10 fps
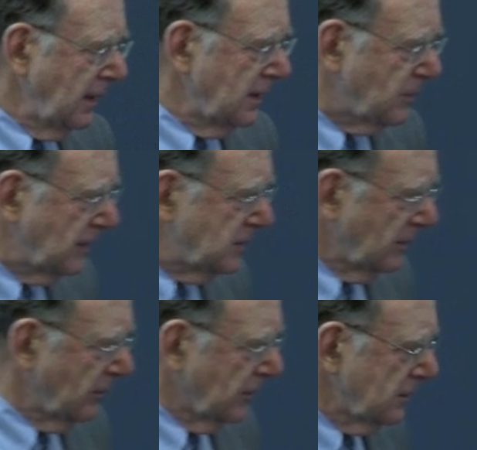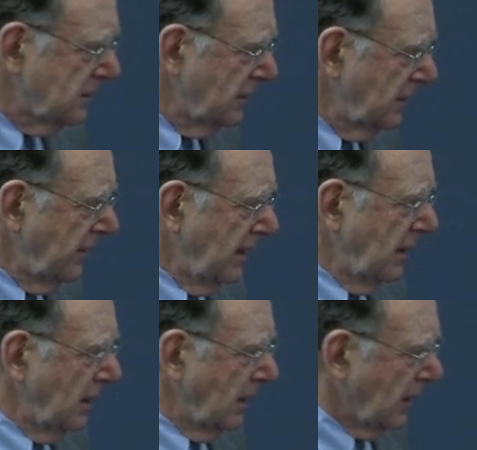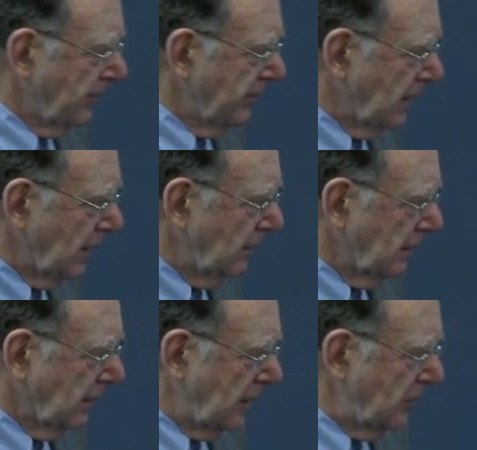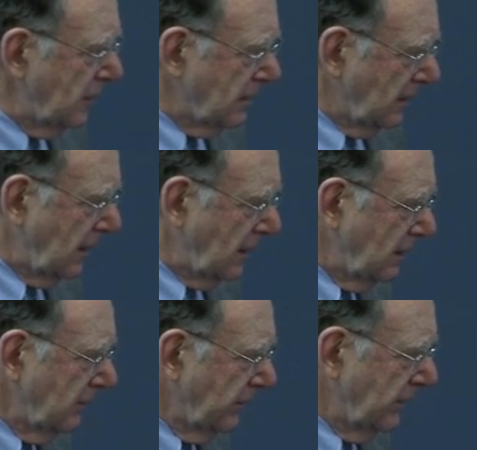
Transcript: space symbols. And the alignment, again,